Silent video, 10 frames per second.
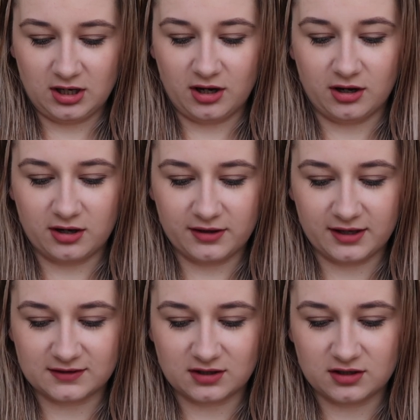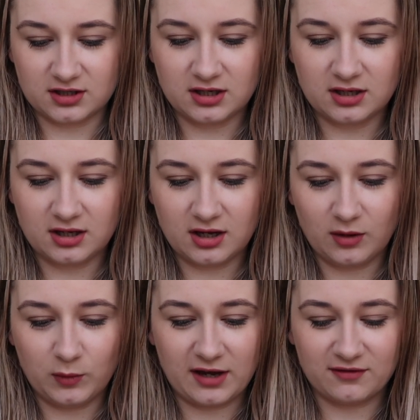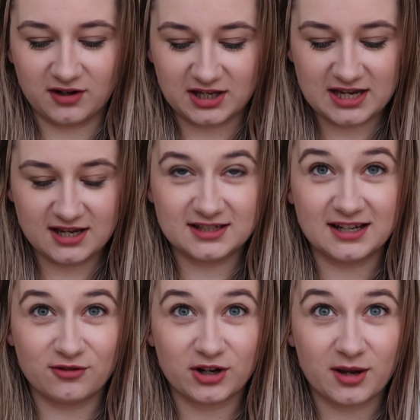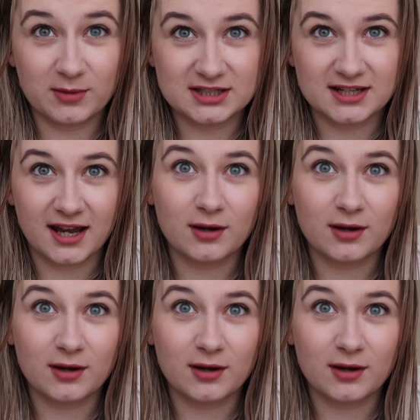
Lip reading: oh, that's good. We have an IKEA delivery coming today,